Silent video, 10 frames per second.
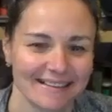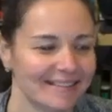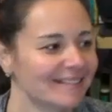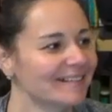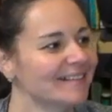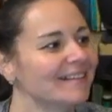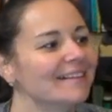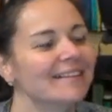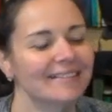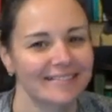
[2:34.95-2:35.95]

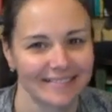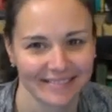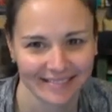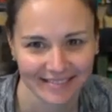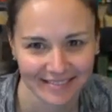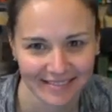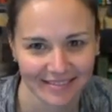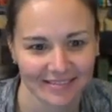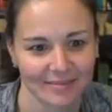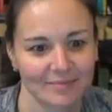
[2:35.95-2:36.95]

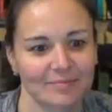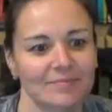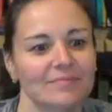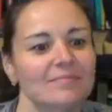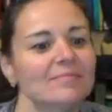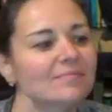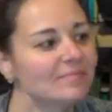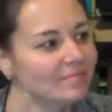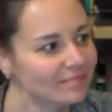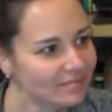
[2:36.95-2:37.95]

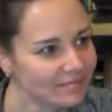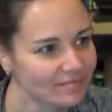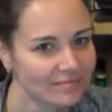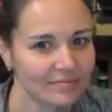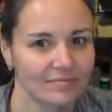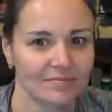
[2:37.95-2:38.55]
[no speech]